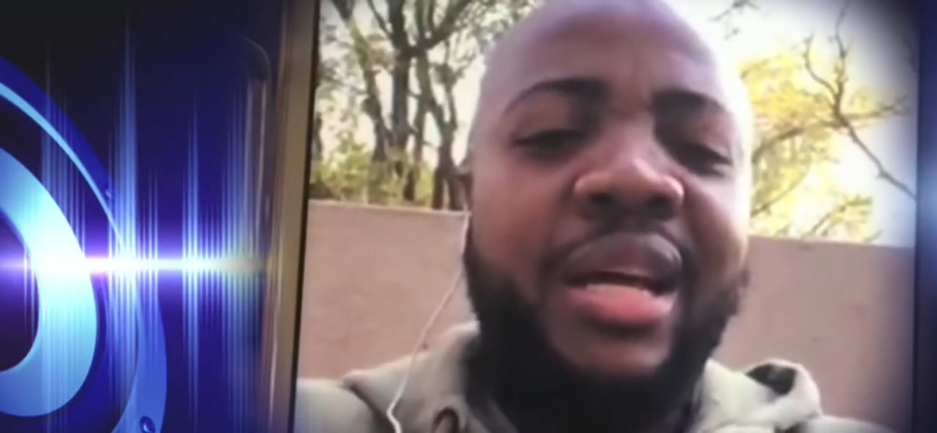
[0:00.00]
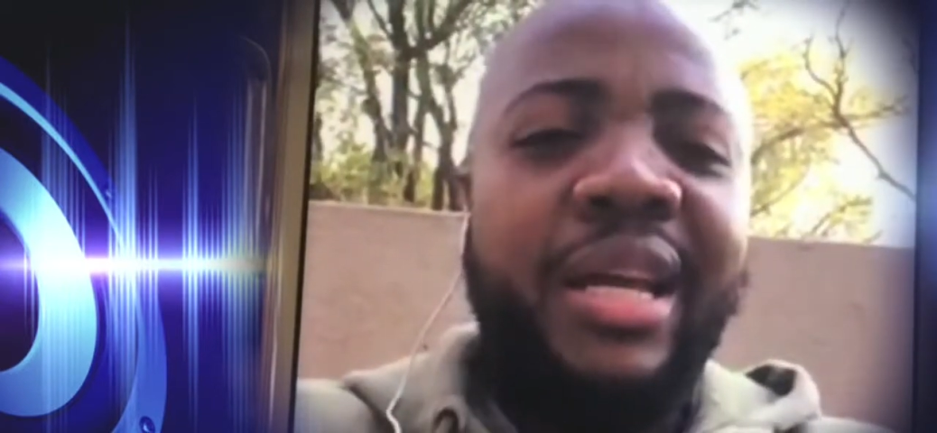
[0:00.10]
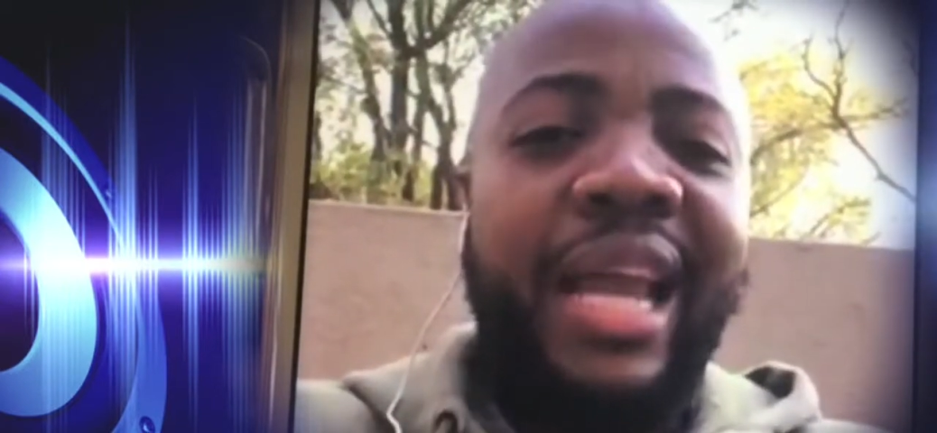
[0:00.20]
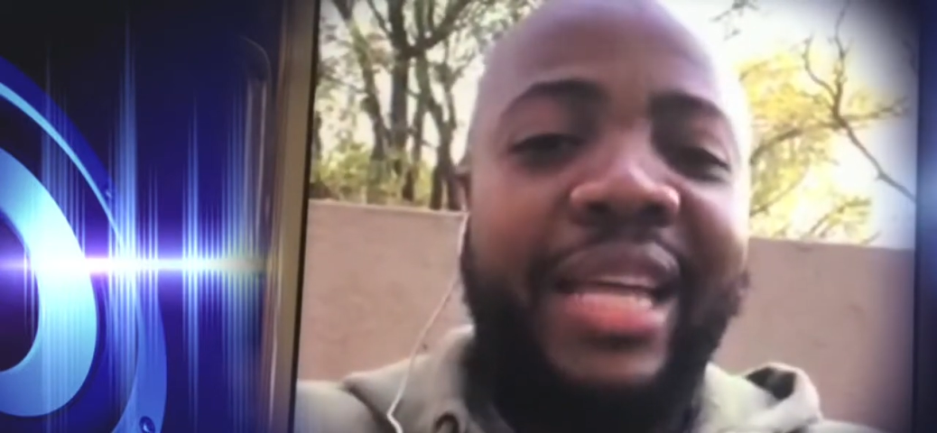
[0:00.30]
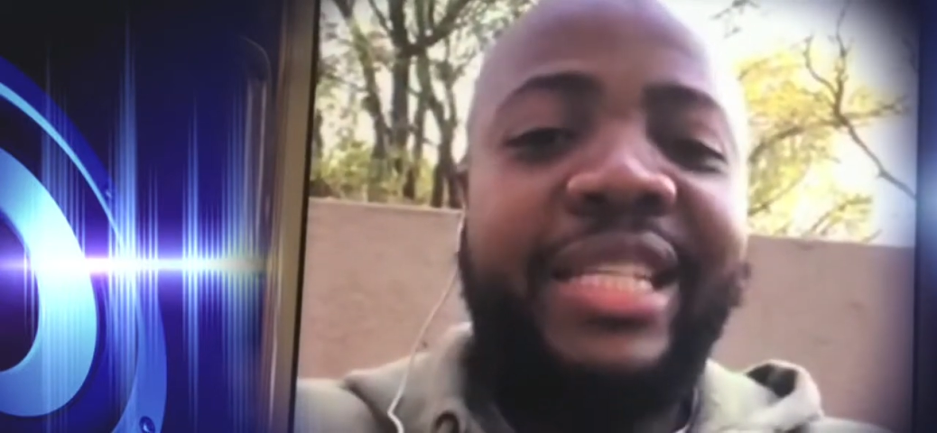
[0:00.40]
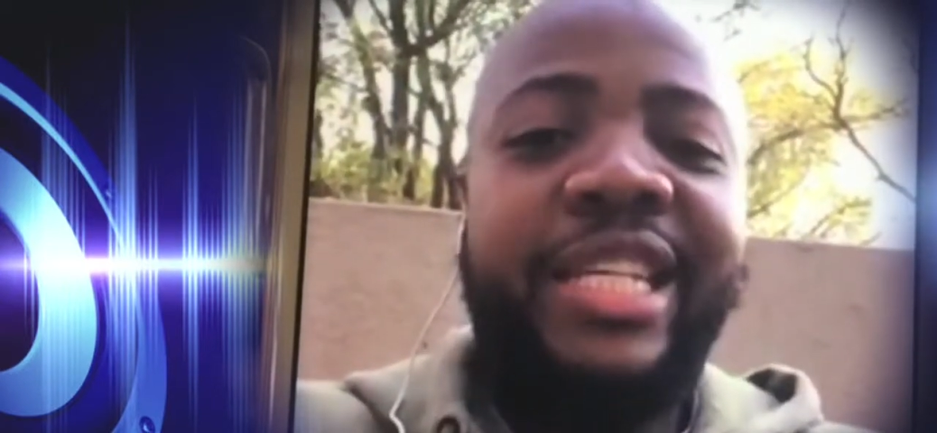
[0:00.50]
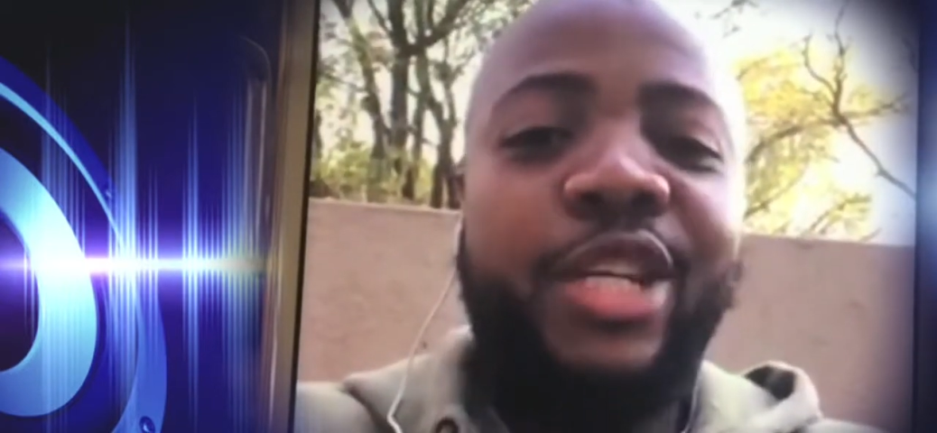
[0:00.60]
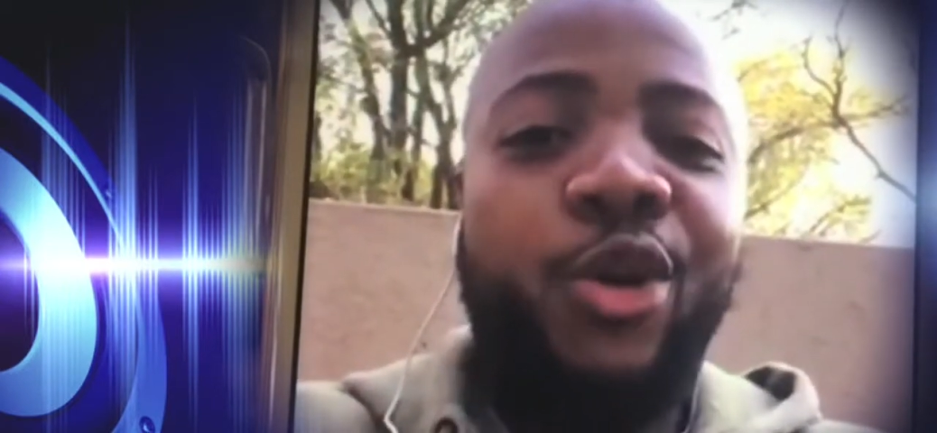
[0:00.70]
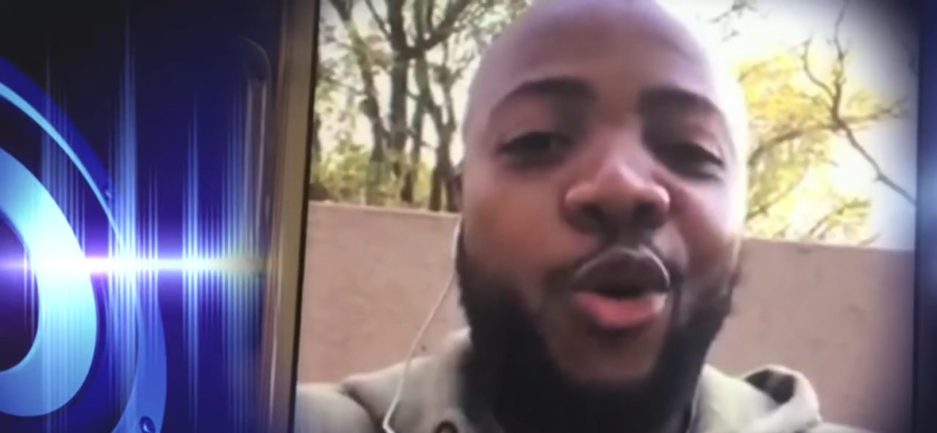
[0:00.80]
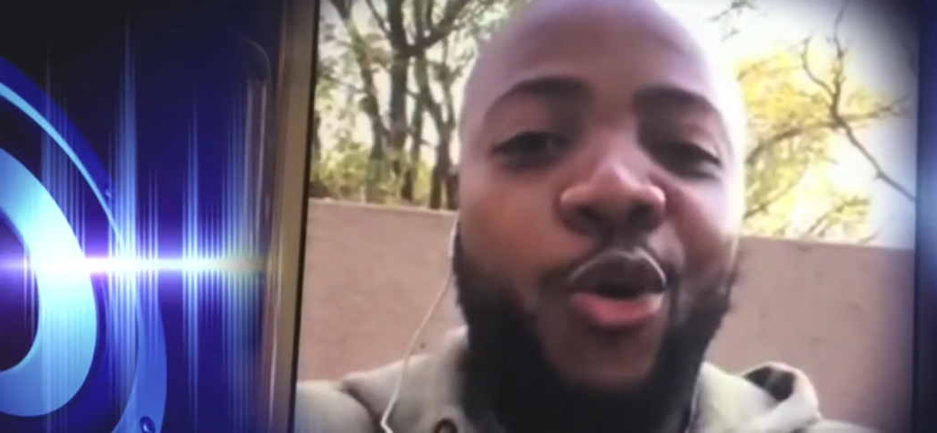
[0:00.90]
like
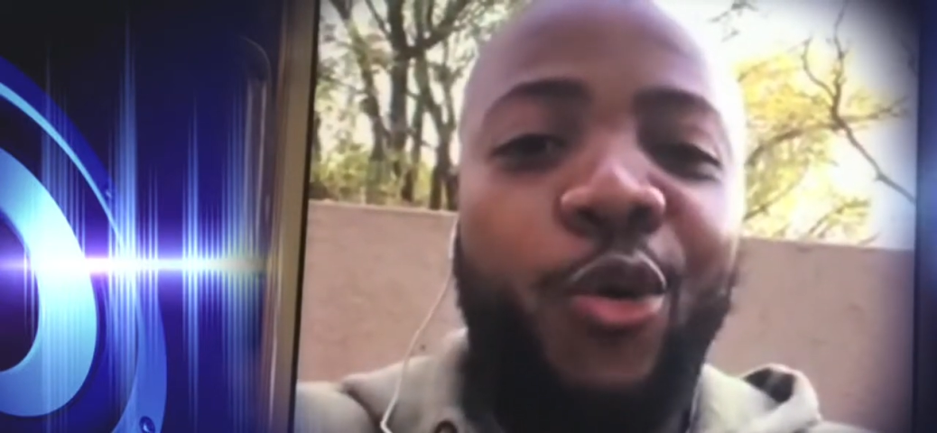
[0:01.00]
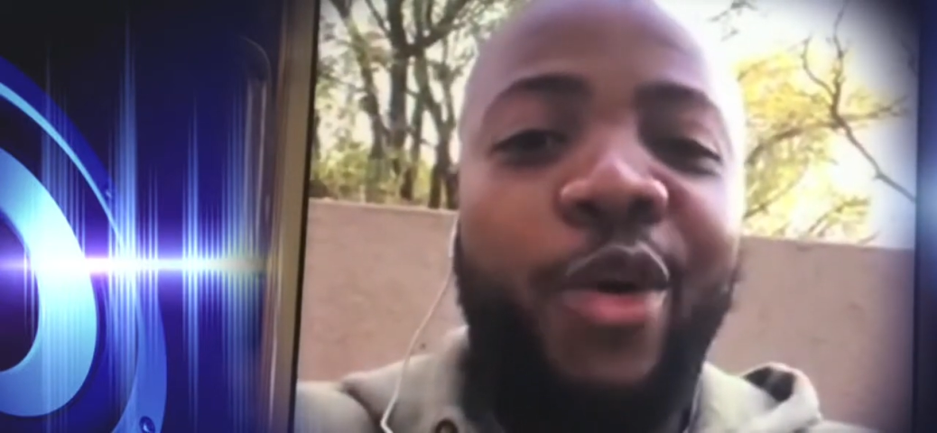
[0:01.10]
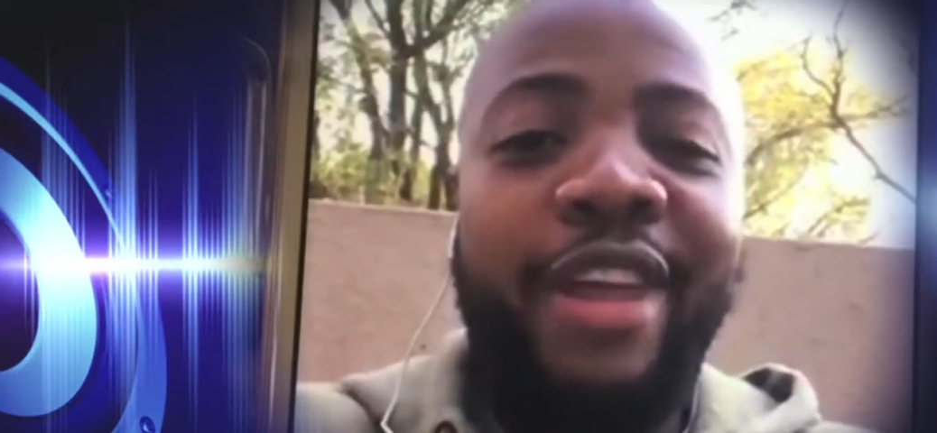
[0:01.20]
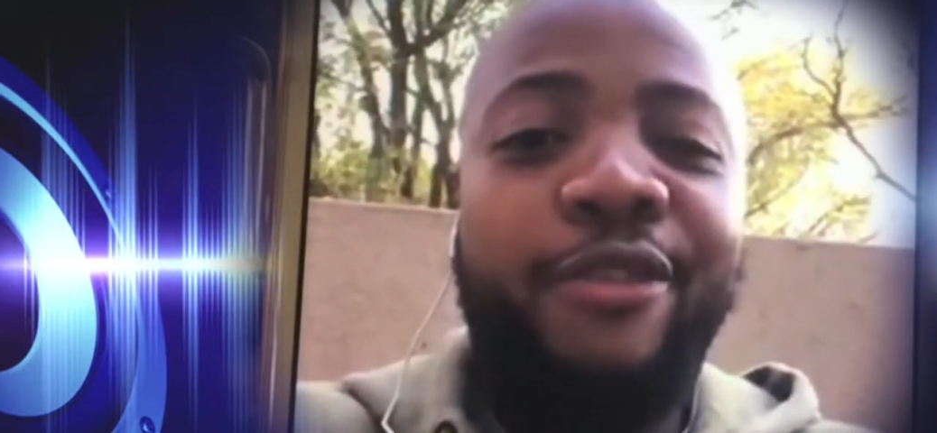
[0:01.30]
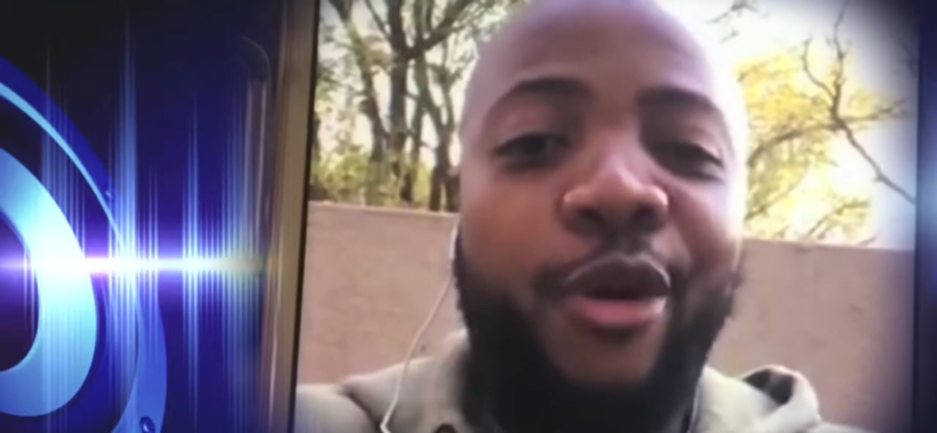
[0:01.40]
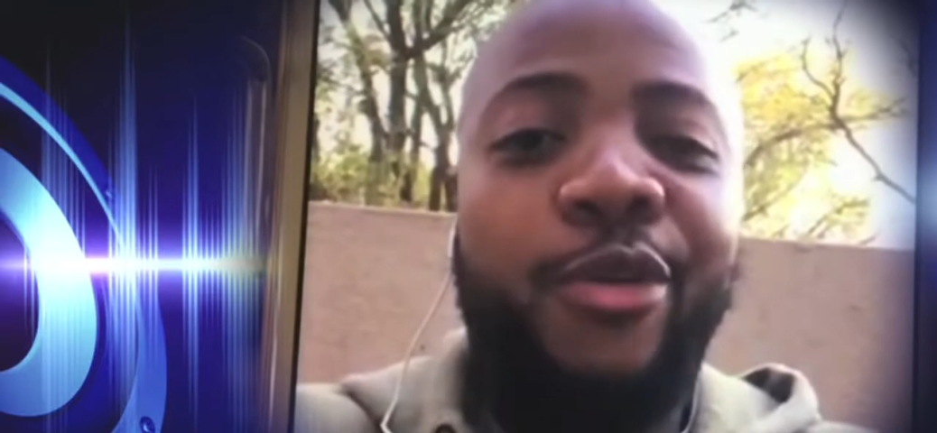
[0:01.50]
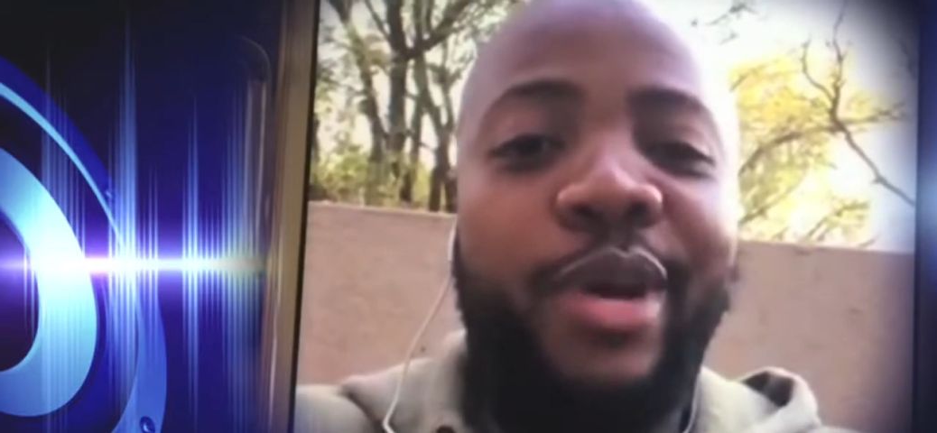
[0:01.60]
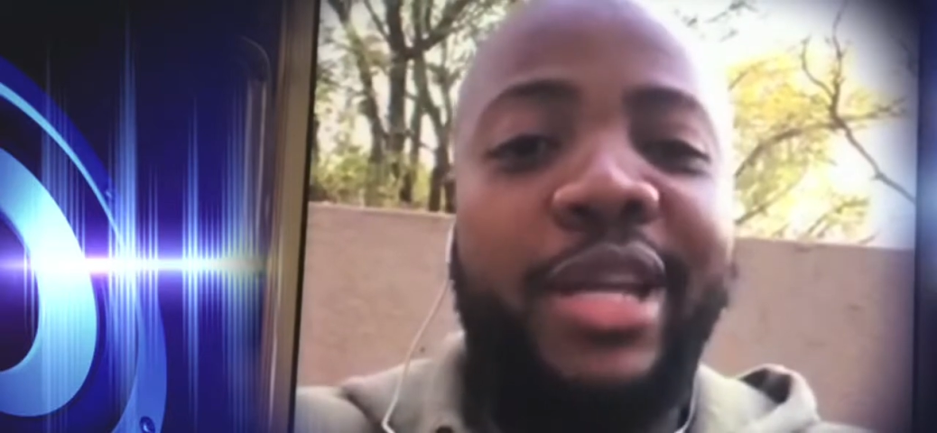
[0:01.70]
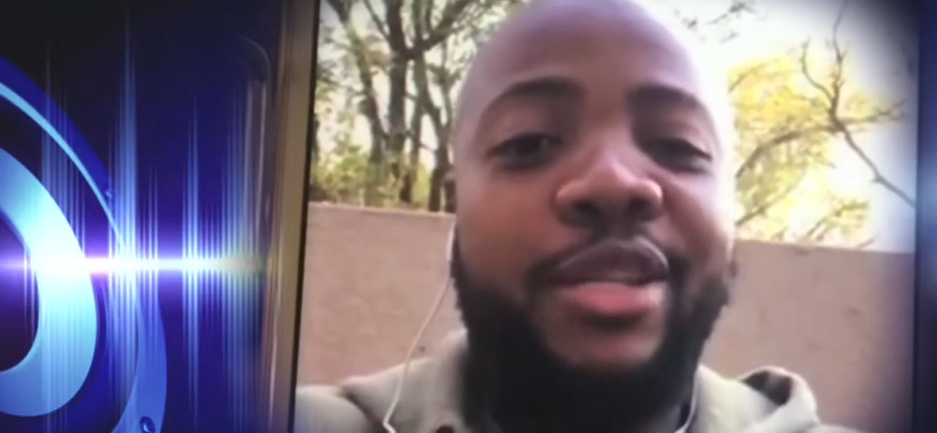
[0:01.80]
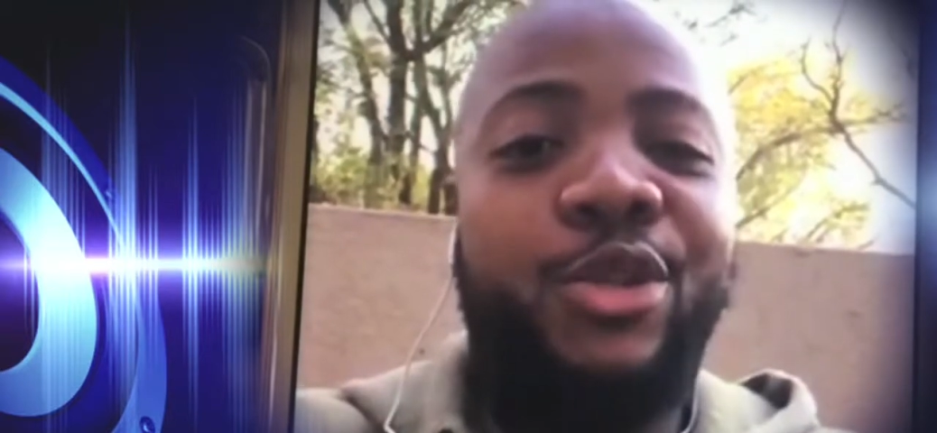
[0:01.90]
Chicco, everyone
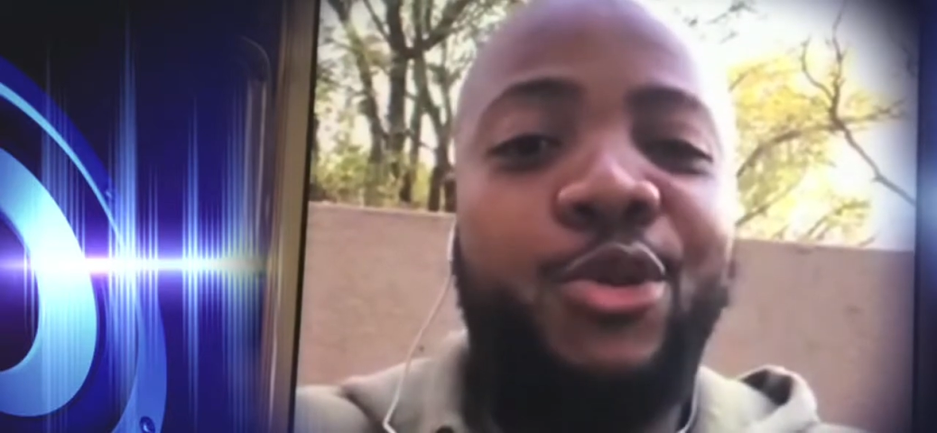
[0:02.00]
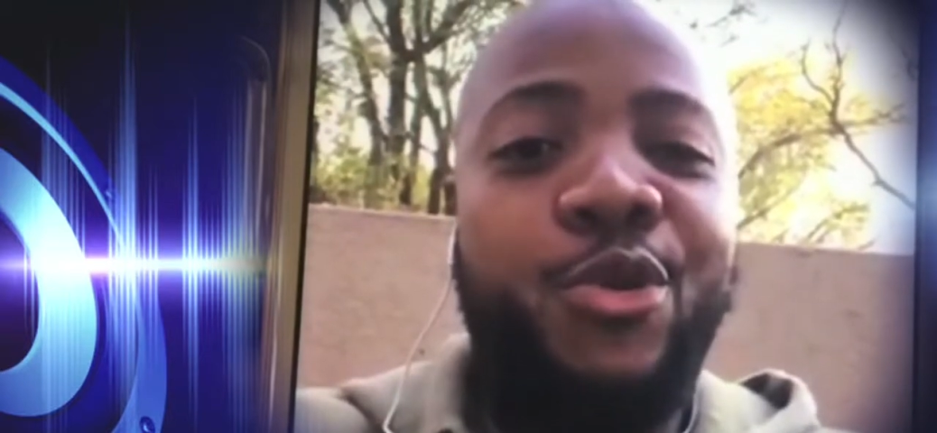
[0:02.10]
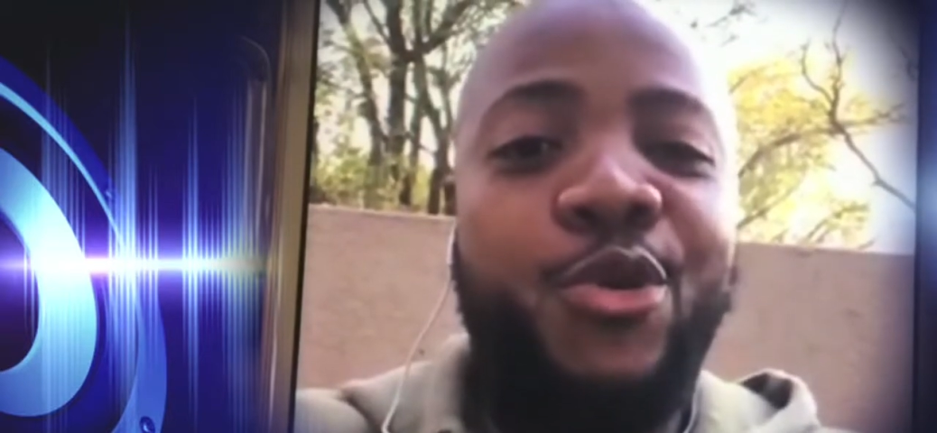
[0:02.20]
wanted to